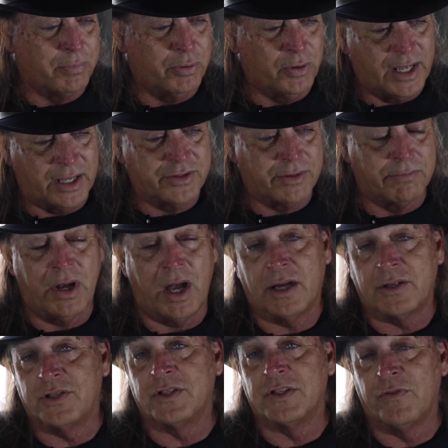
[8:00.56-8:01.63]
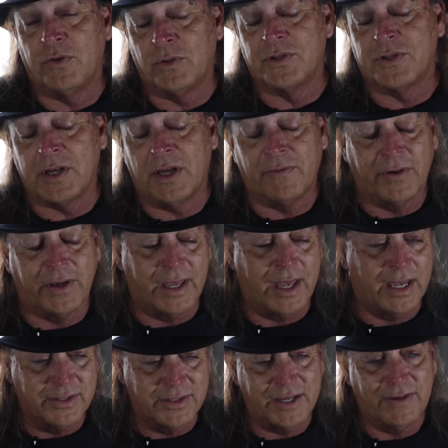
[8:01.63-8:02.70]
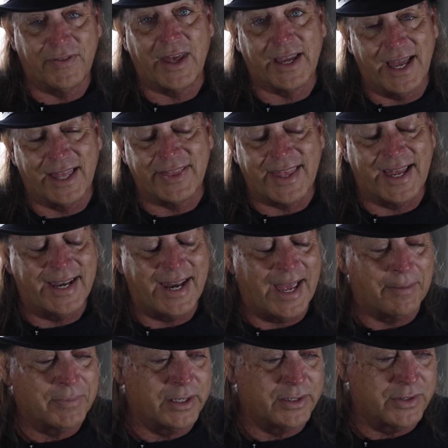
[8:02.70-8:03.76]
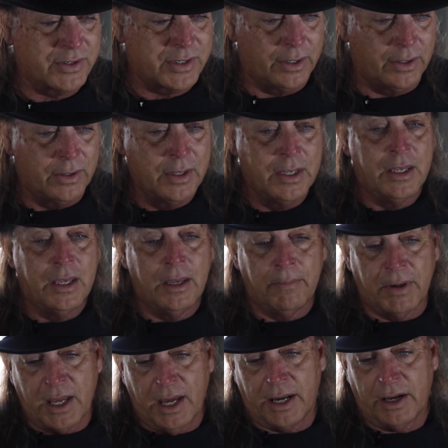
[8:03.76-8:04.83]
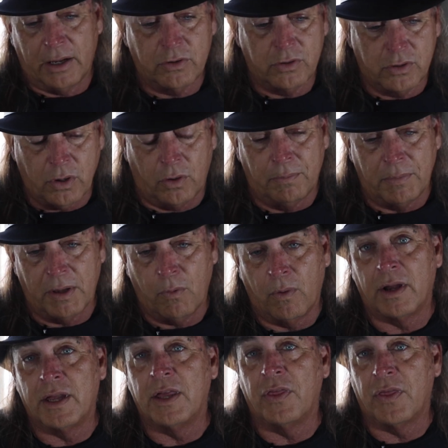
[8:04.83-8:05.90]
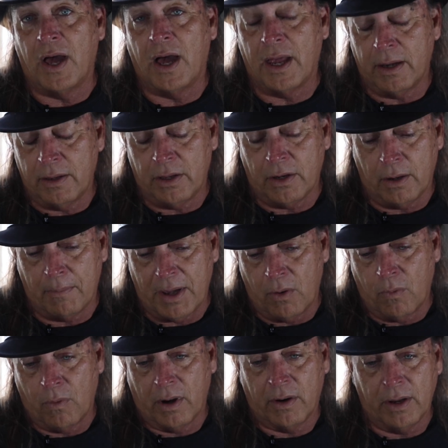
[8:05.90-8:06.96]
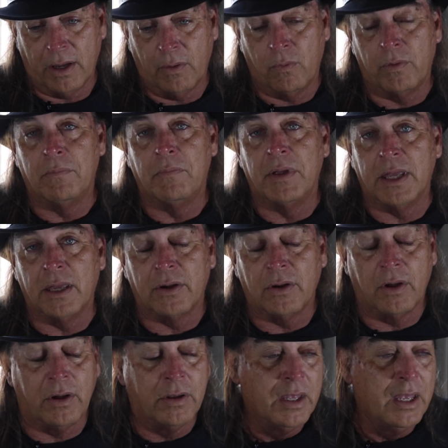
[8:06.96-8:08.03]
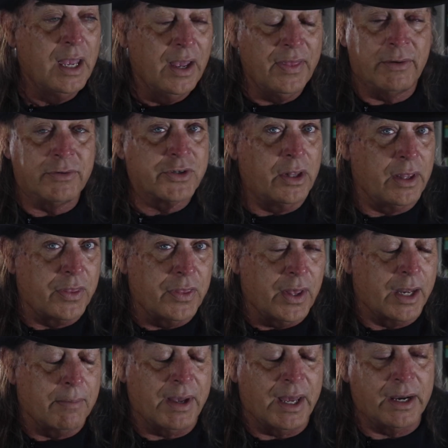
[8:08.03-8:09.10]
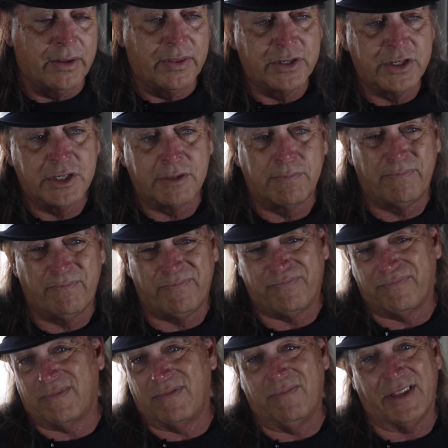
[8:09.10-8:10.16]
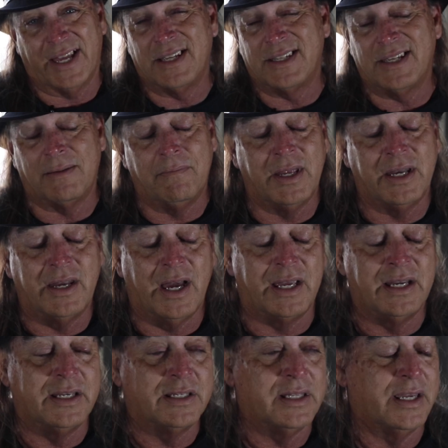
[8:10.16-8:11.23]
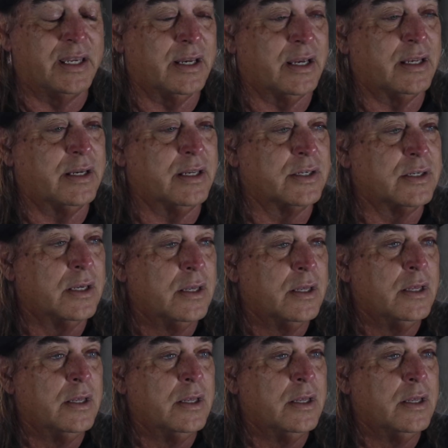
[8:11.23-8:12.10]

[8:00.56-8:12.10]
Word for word: to pull out some boxes of old stuff I got and see if I got that napkin still. But kind of told me where he thought, you know, about where it would be and all. And that was all I thought about it. And this is, like I said, mid 90s, late 90s.